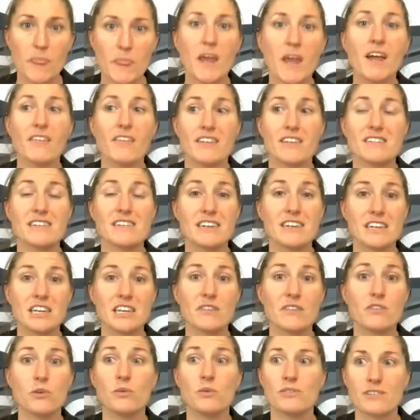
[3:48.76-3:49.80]
That's going to give
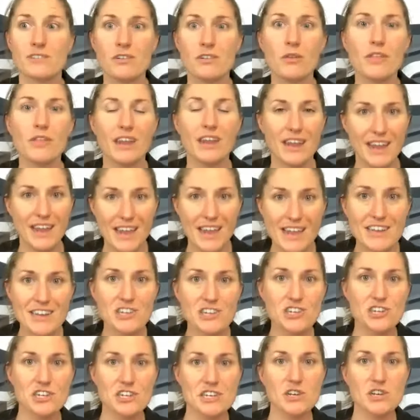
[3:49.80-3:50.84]
you still that
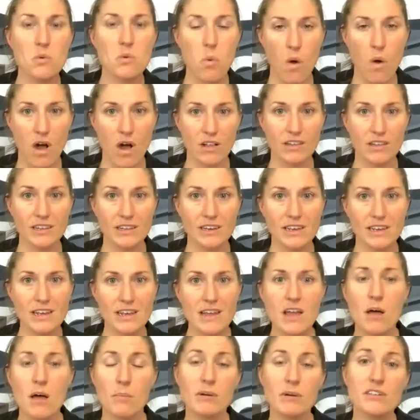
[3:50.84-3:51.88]
HD quality,
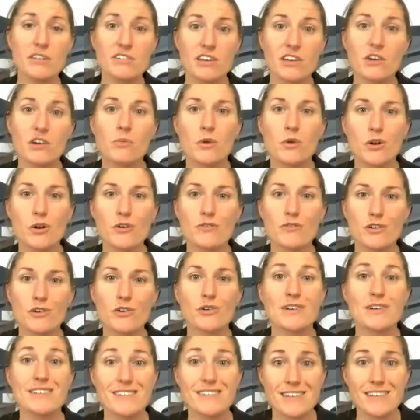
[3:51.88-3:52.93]
but it's going to run over your
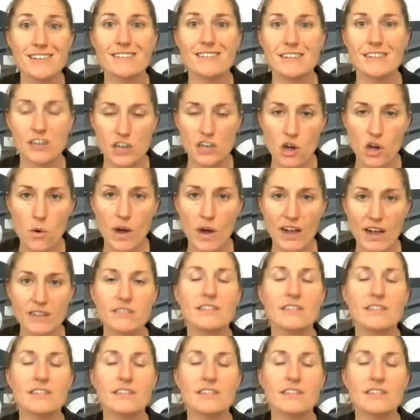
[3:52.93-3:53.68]
existing coax.